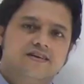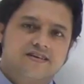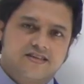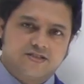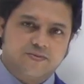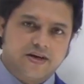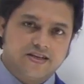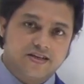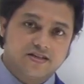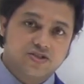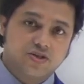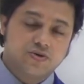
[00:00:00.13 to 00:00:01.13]
Yes, my
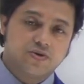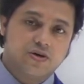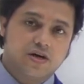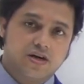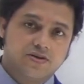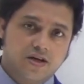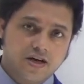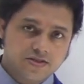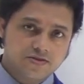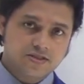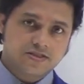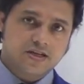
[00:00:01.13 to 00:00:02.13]
dear. So I'd like
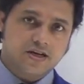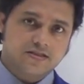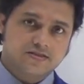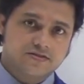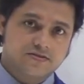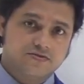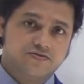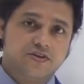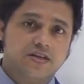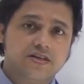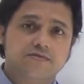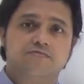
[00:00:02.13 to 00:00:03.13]
to discuss
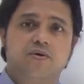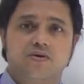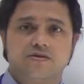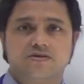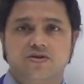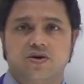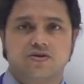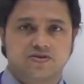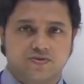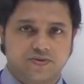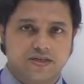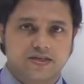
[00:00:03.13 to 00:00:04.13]
very important
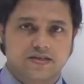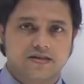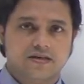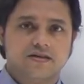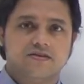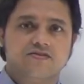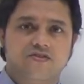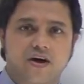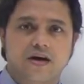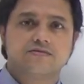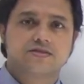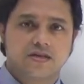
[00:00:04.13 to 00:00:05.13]
hot topic,
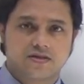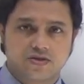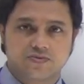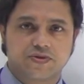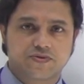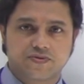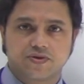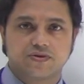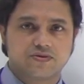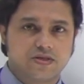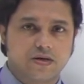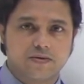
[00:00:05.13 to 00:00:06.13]
five-star topic for
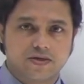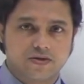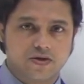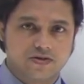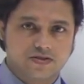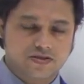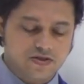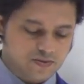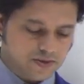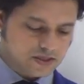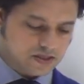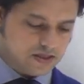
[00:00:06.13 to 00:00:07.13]
your dermatology
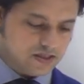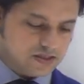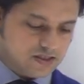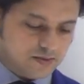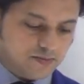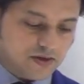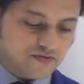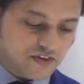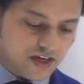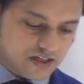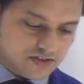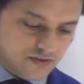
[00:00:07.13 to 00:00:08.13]
topic. That is the
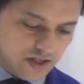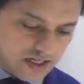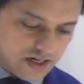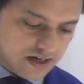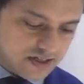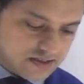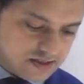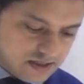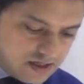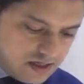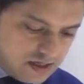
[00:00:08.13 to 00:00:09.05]
pemphigus vulgaris.